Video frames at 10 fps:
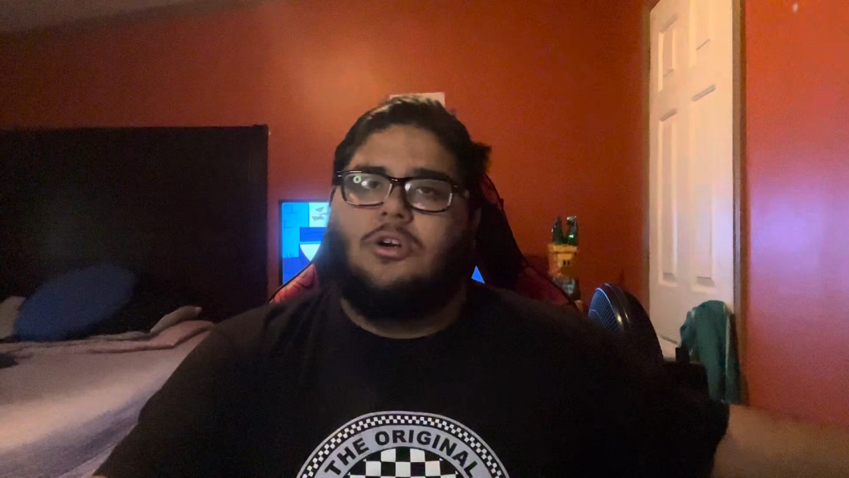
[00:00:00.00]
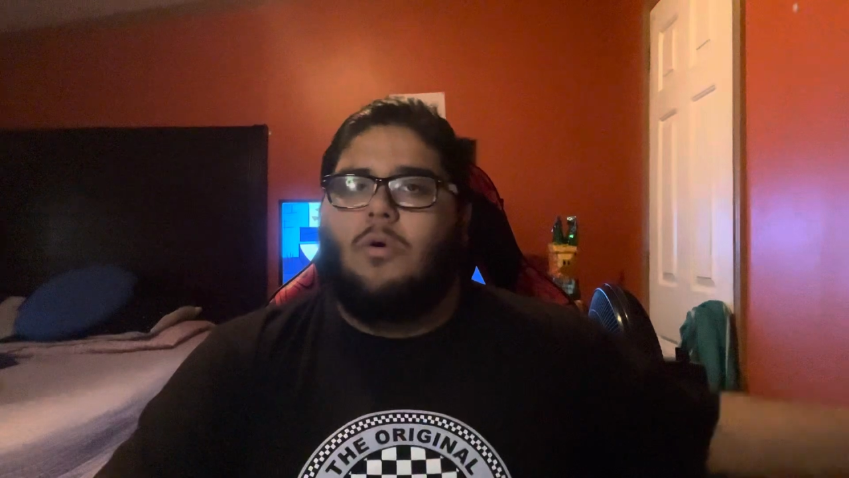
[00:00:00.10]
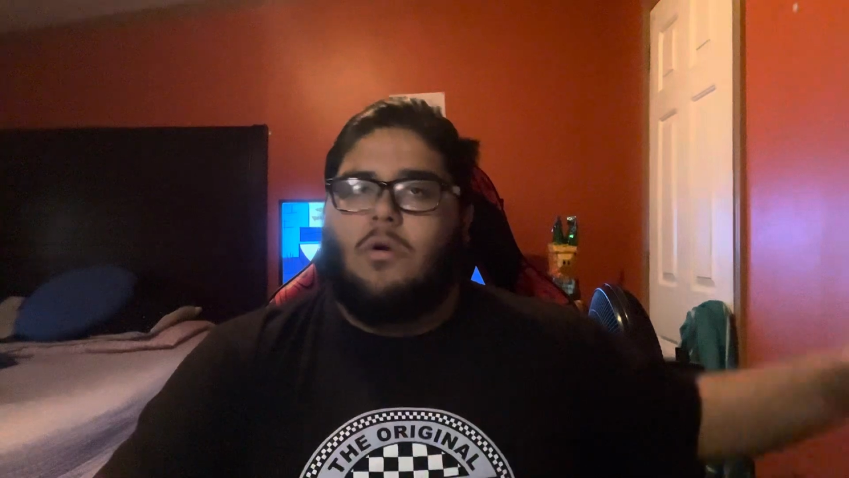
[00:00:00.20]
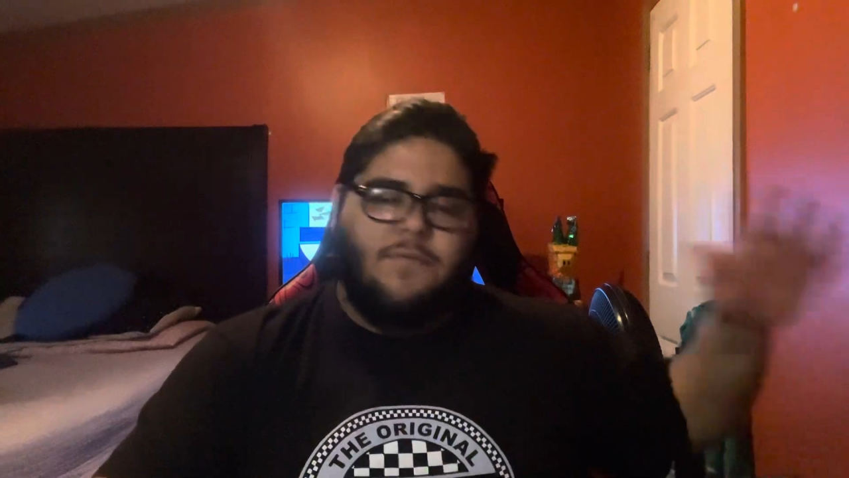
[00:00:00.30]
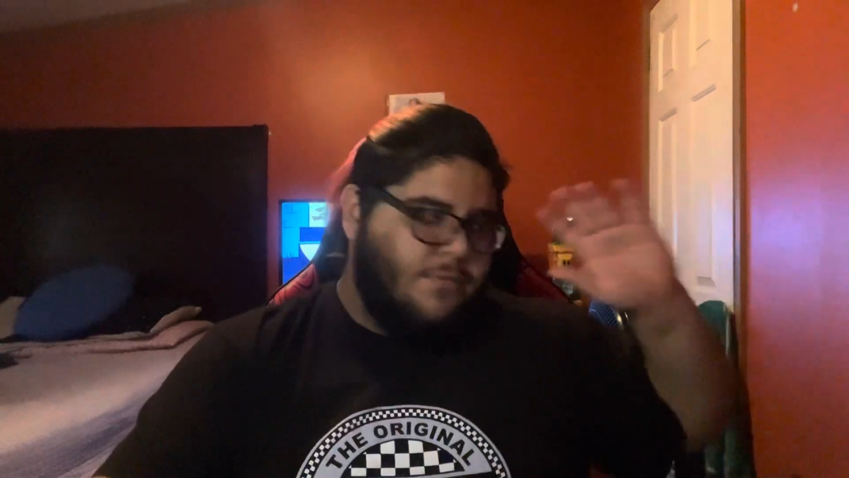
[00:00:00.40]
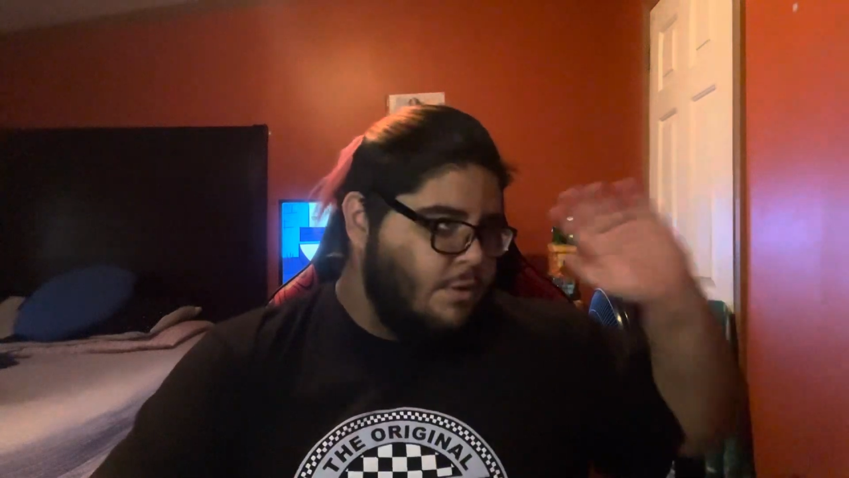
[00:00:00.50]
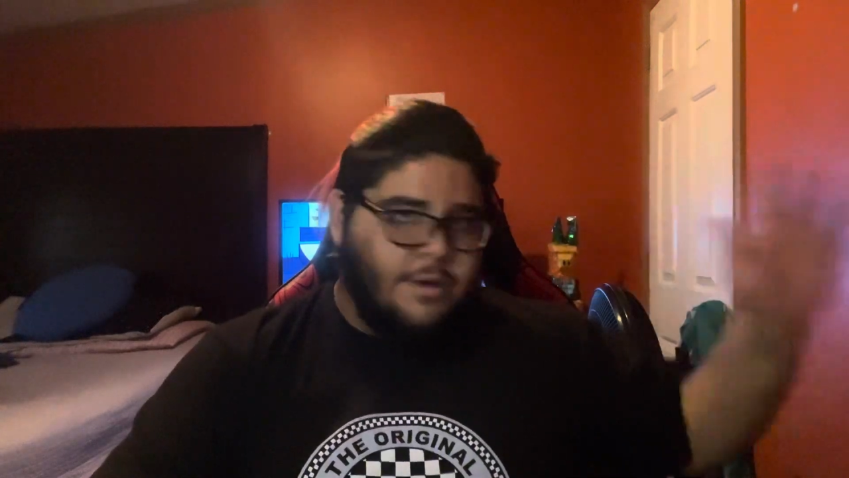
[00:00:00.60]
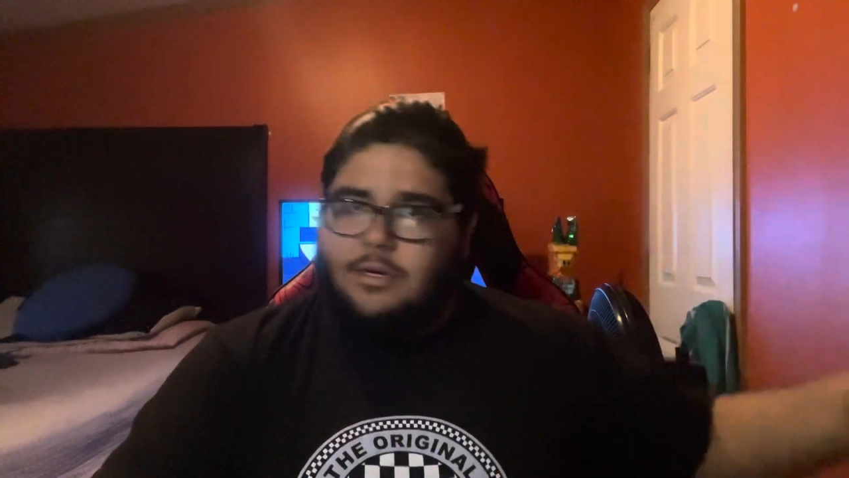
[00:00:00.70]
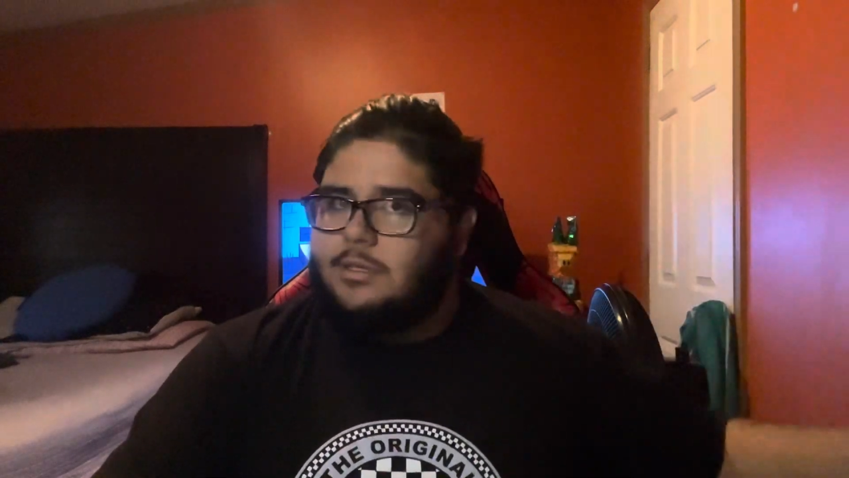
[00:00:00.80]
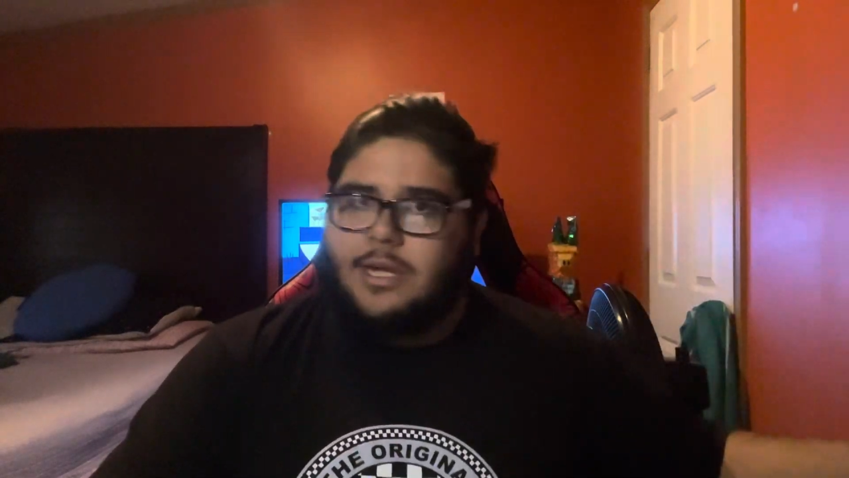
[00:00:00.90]
or a few
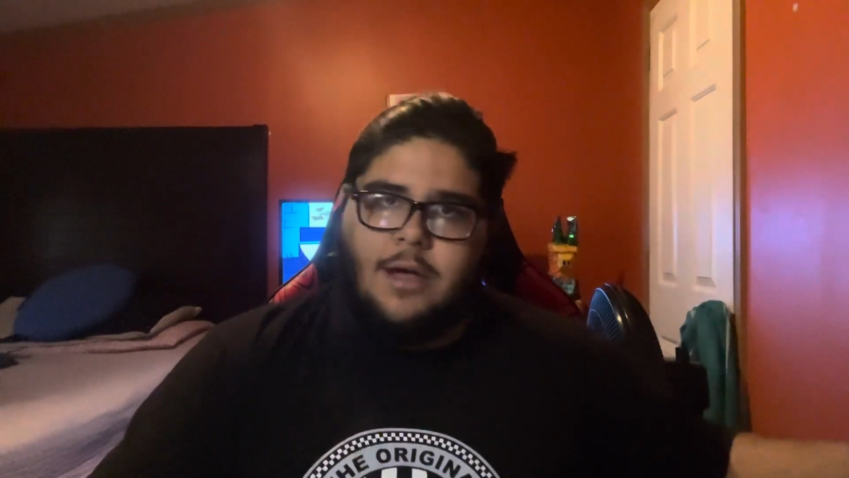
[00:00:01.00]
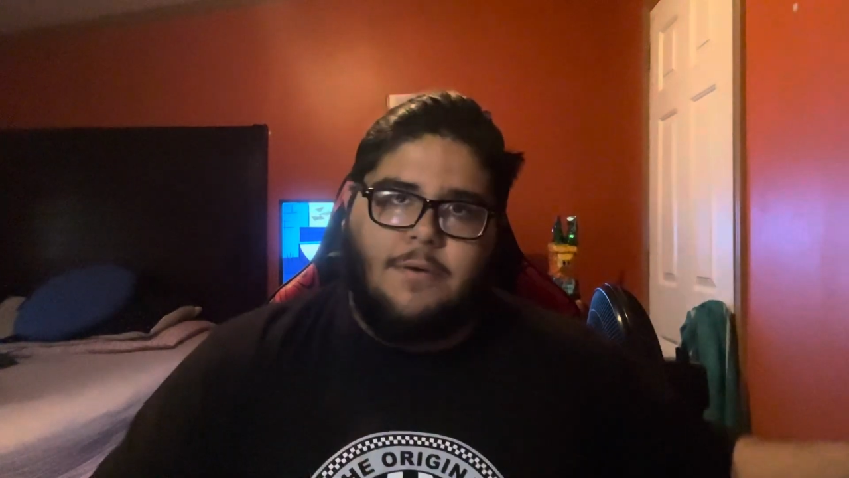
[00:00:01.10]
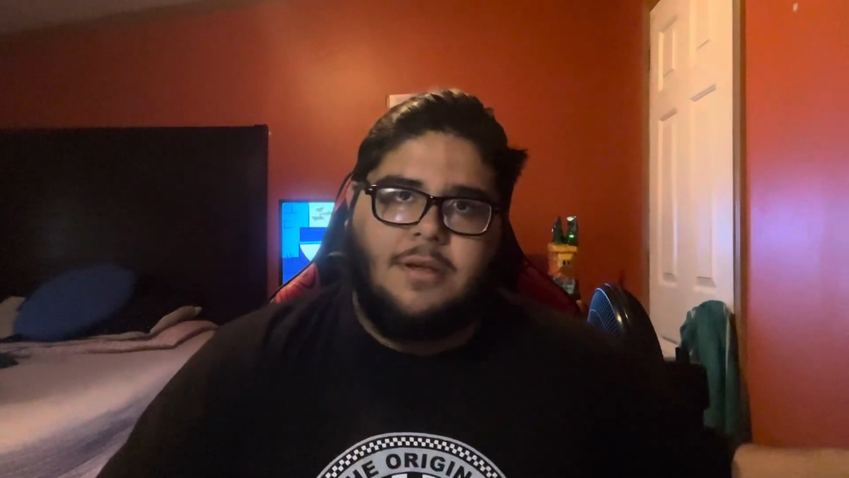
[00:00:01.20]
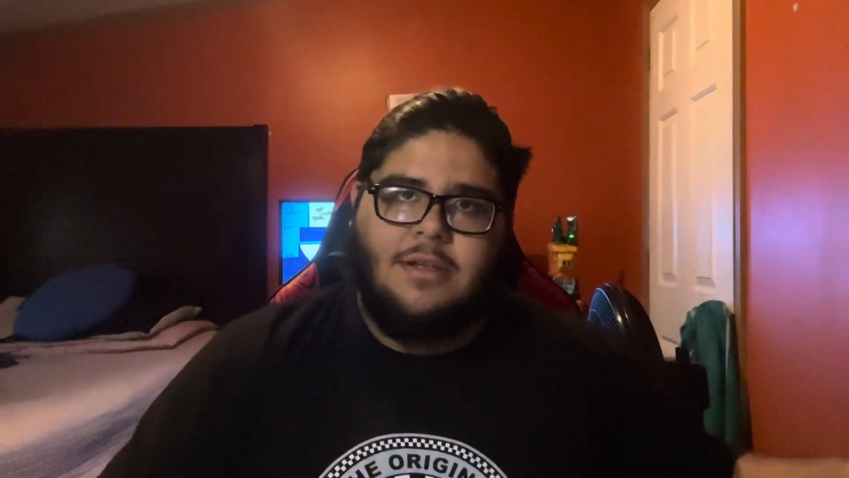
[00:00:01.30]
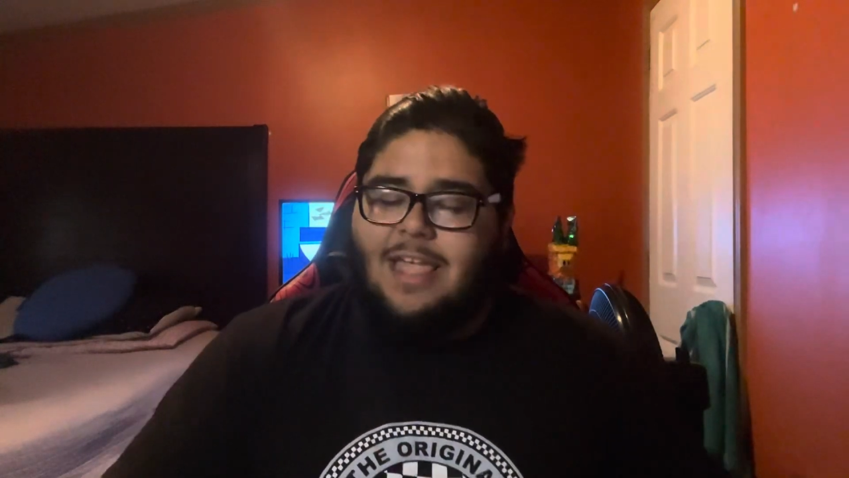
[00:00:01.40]
years ago.